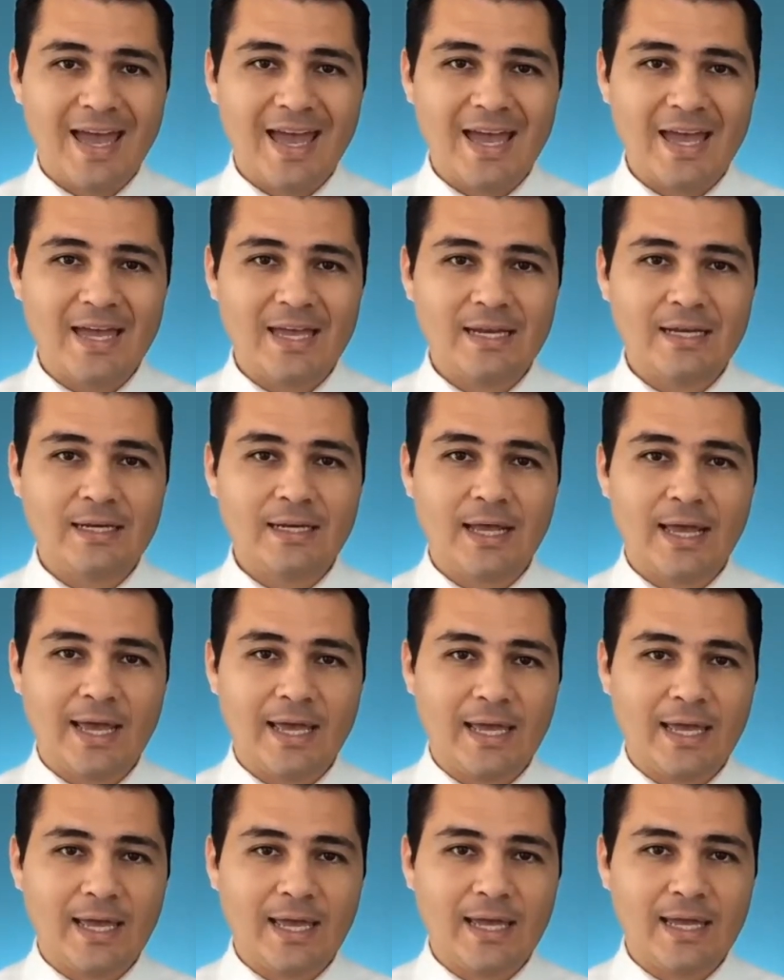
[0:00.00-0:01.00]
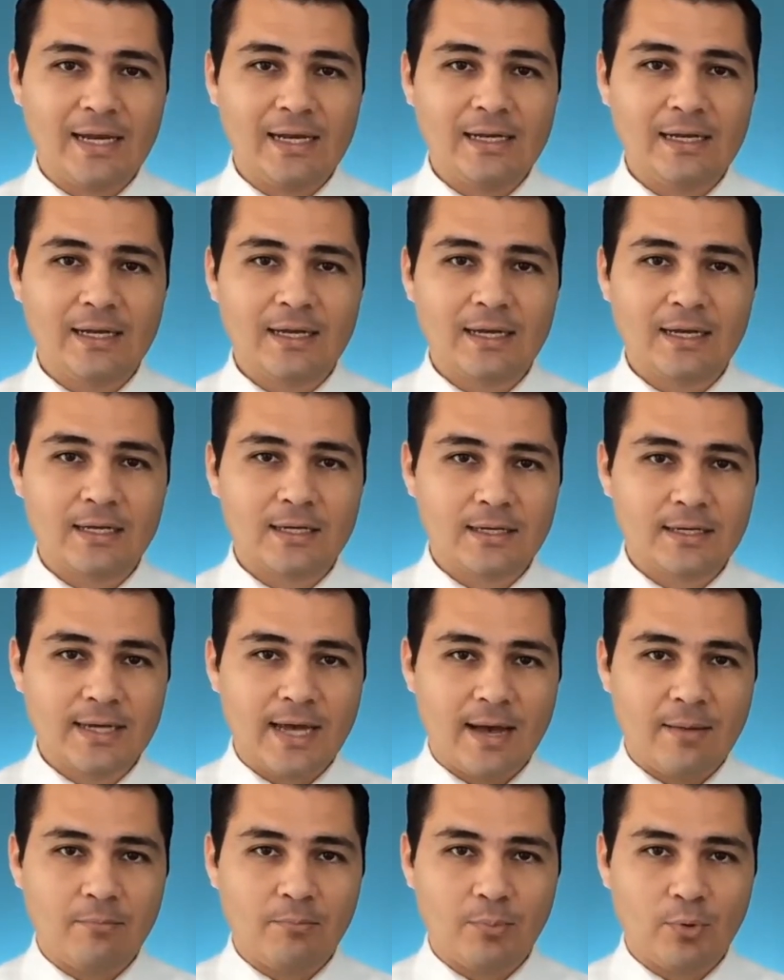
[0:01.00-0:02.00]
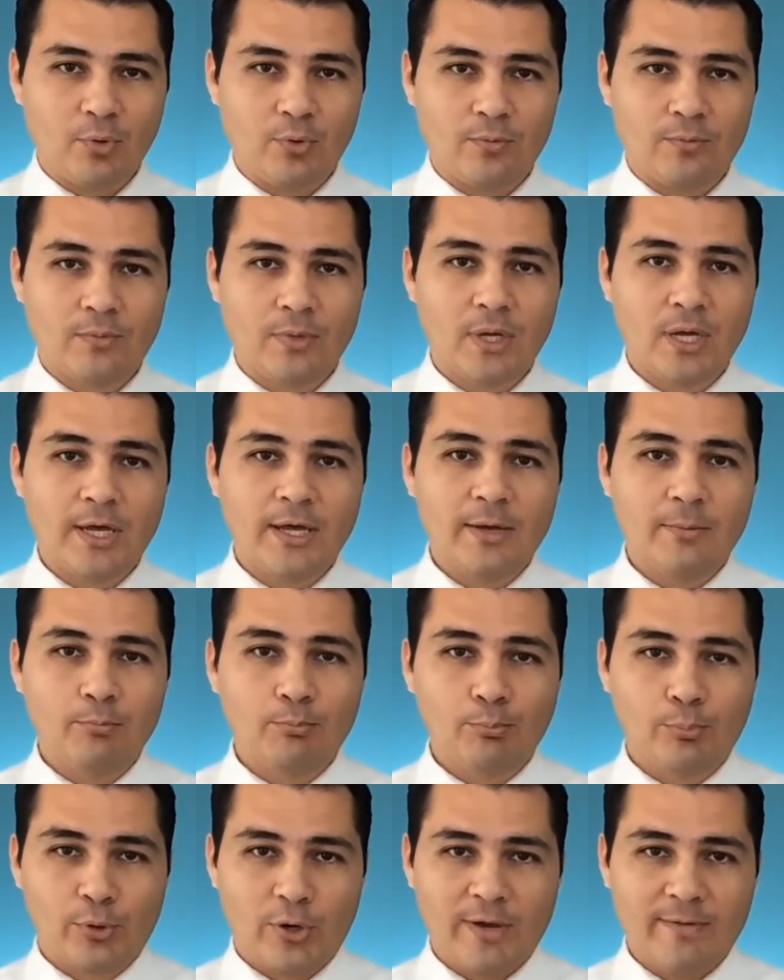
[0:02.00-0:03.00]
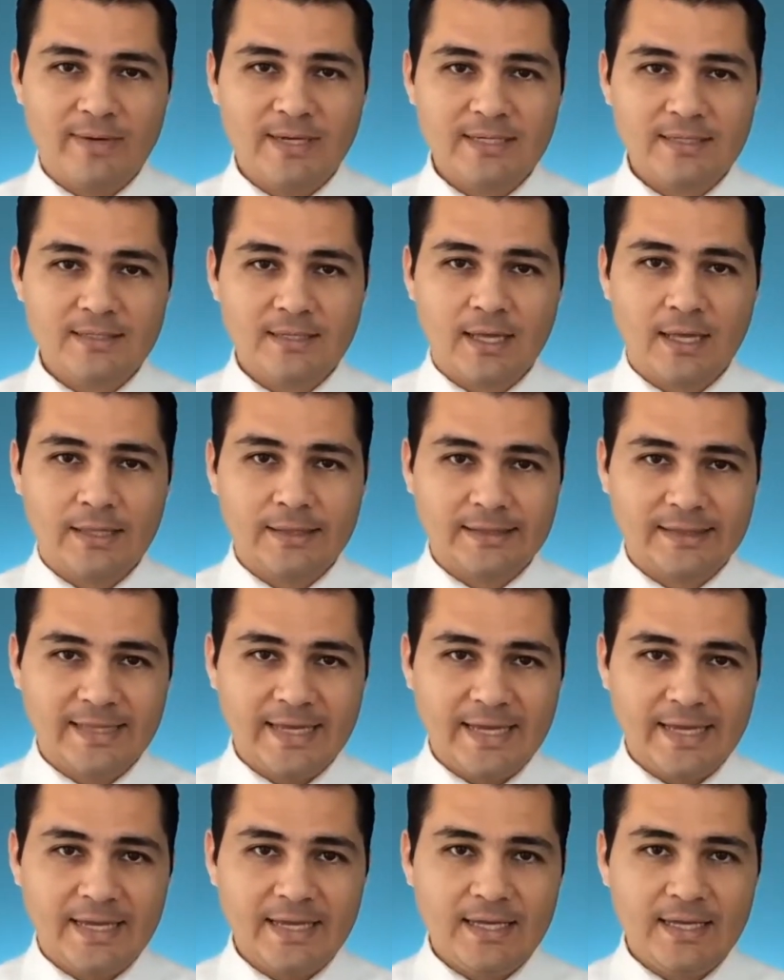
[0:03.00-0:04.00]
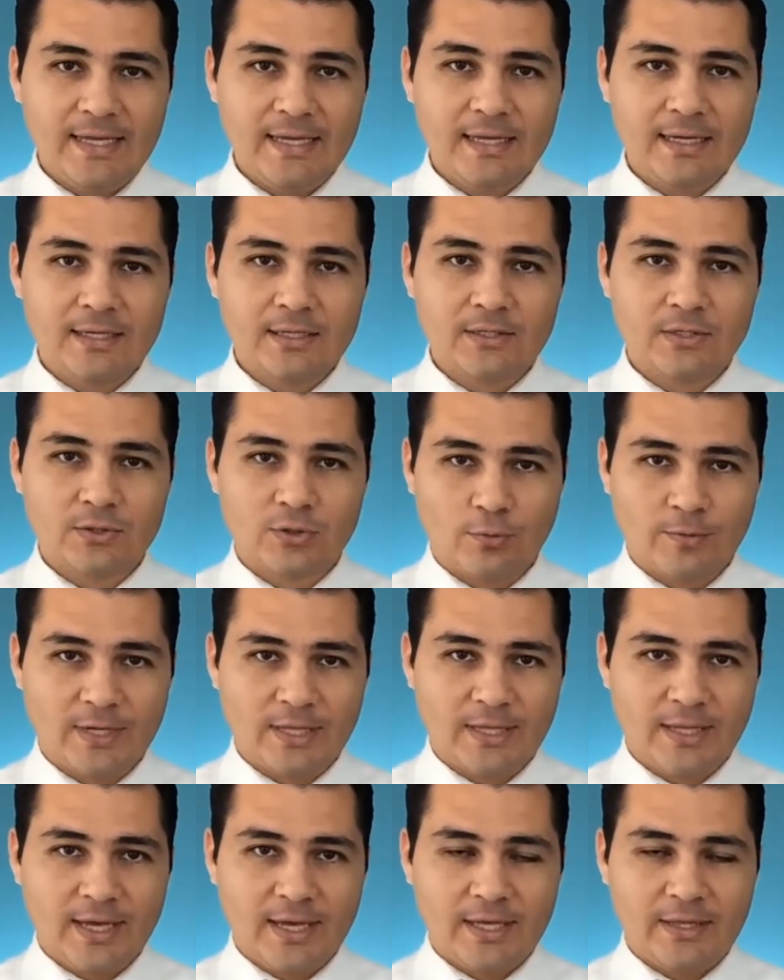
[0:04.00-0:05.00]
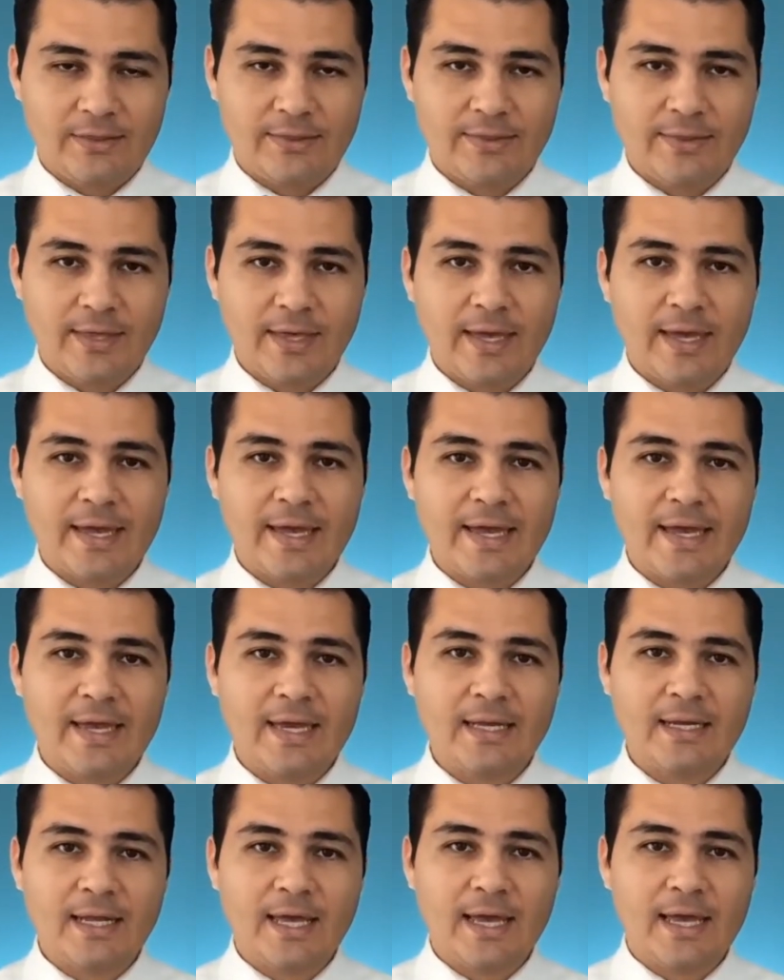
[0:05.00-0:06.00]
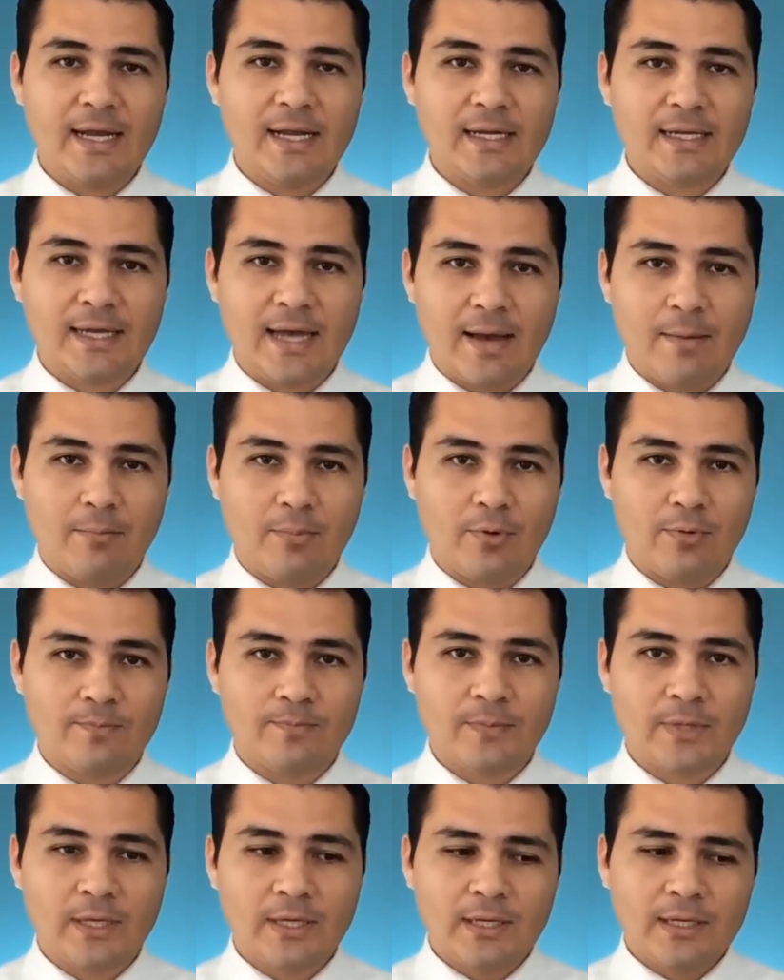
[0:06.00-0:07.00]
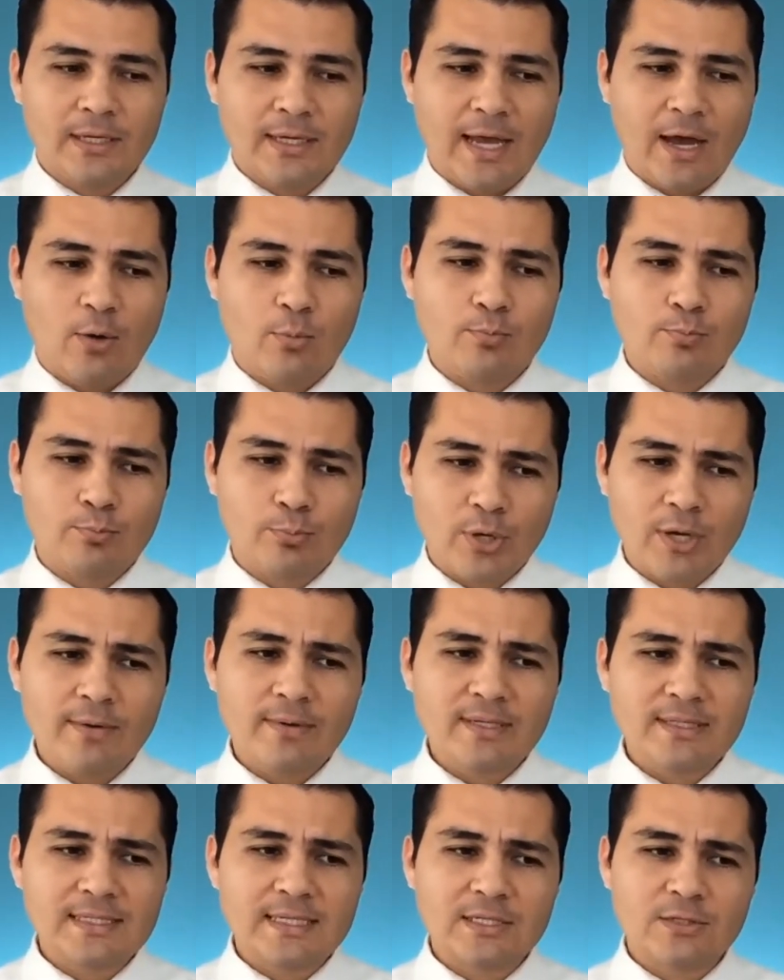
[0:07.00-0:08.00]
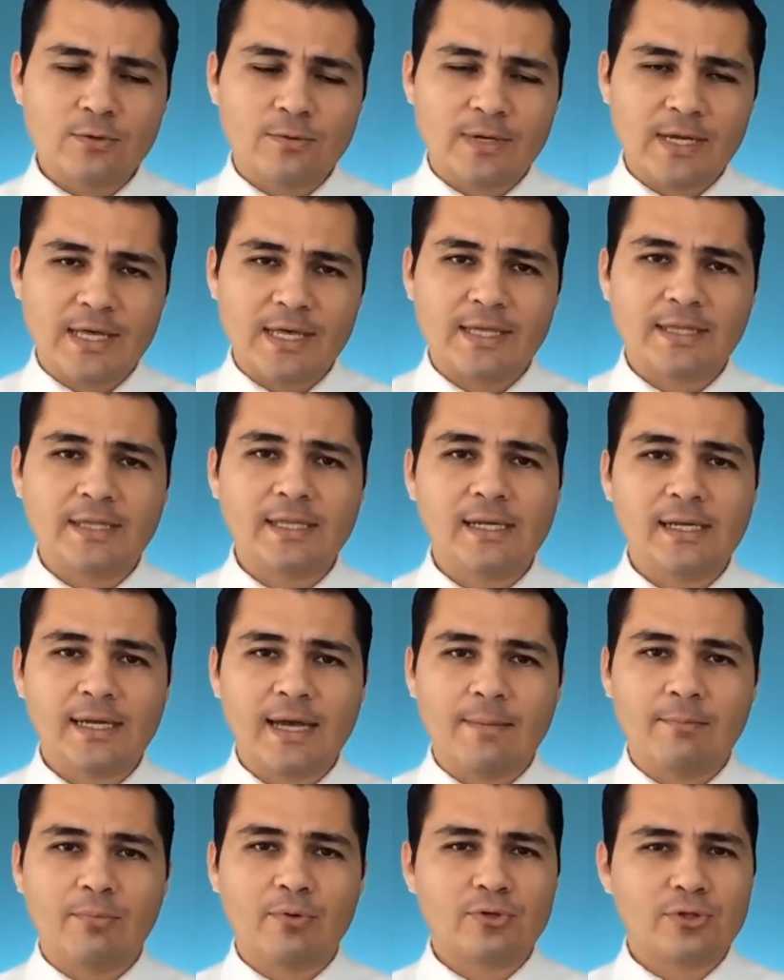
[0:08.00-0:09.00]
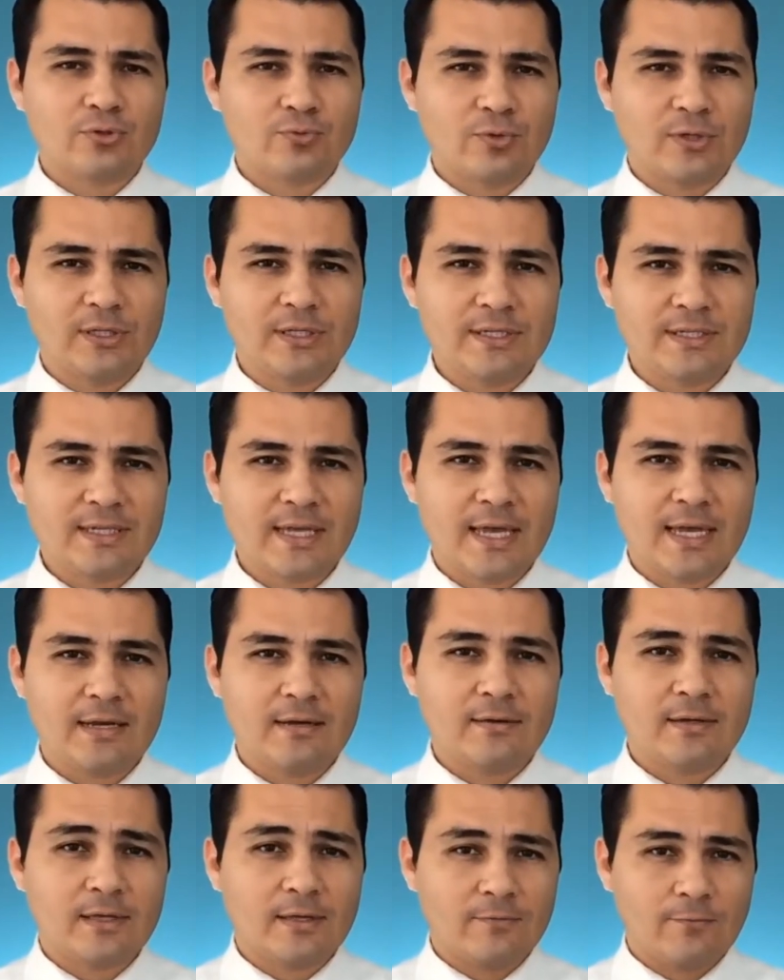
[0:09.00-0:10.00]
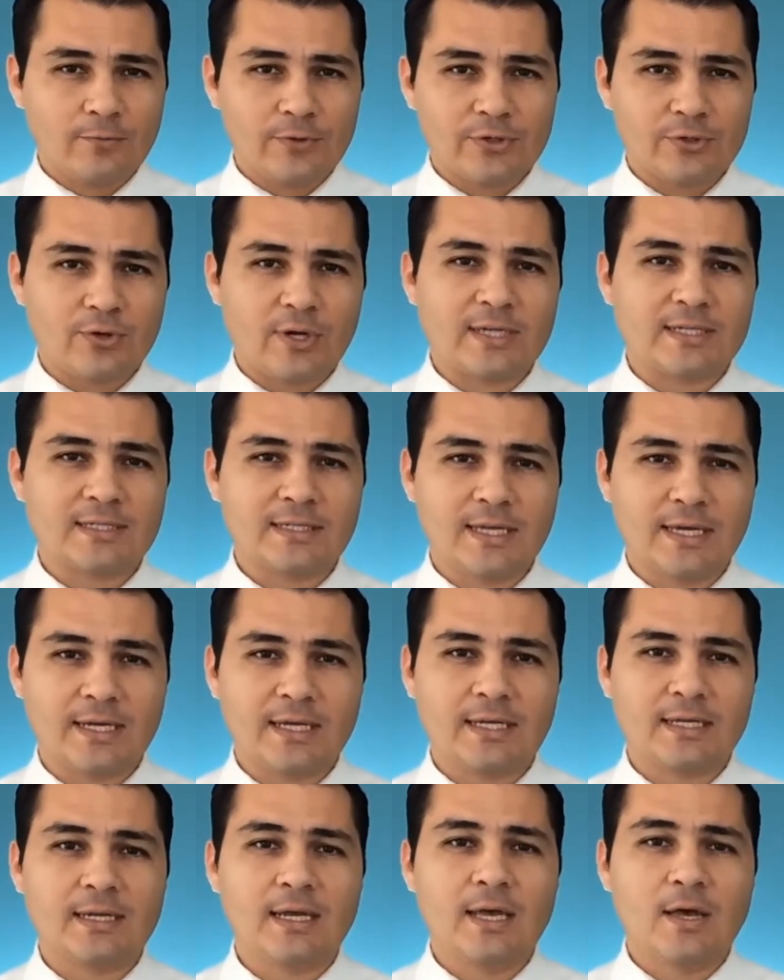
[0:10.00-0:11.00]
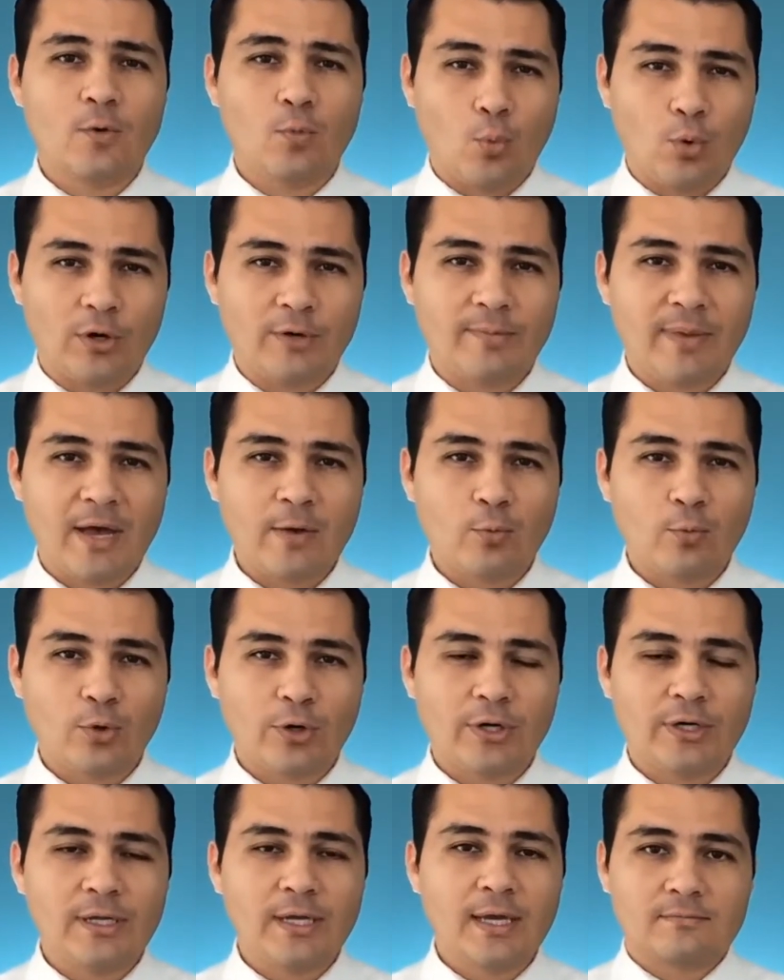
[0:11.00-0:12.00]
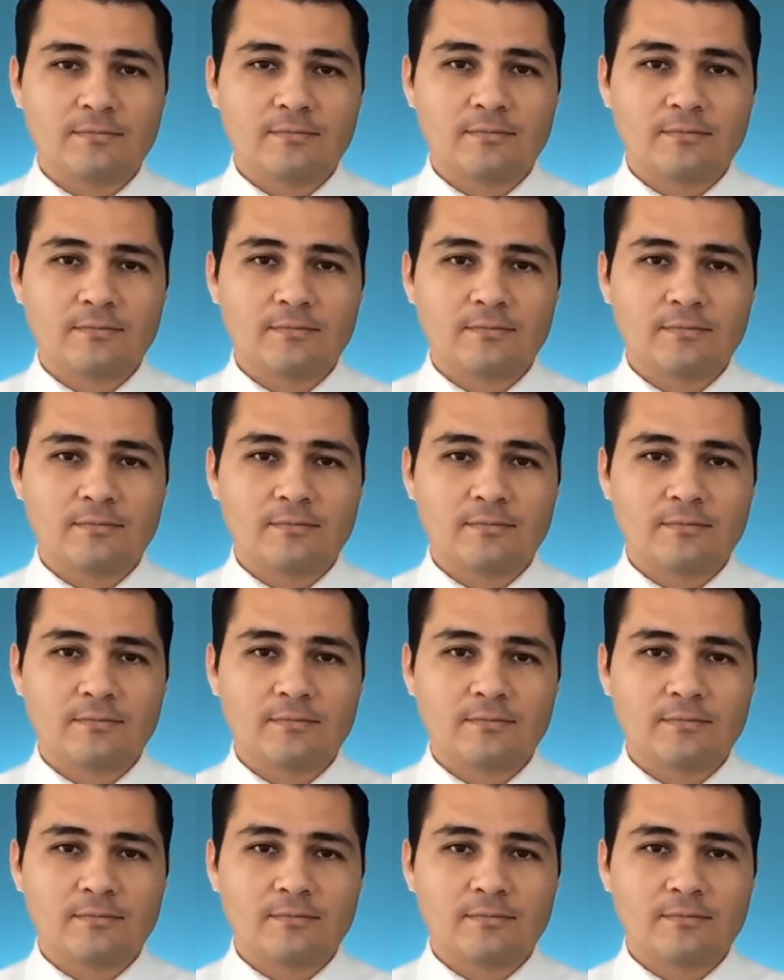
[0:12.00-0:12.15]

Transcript: en el campo. Pruebas de sobriedad en el campo. Now, pruebas de sobriedad en el campo is really saying, if we translate it word by word,